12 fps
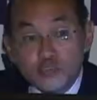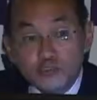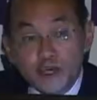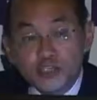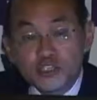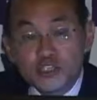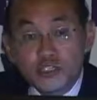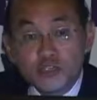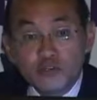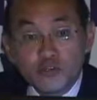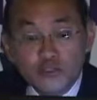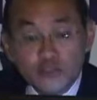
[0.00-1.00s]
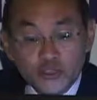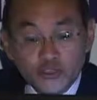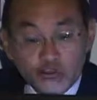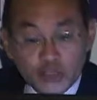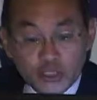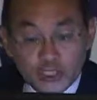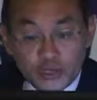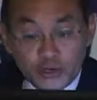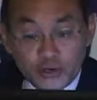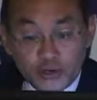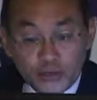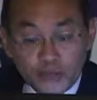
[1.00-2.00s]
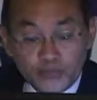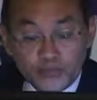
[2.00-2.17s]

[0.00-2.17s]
patients with DeGeorge syndrome,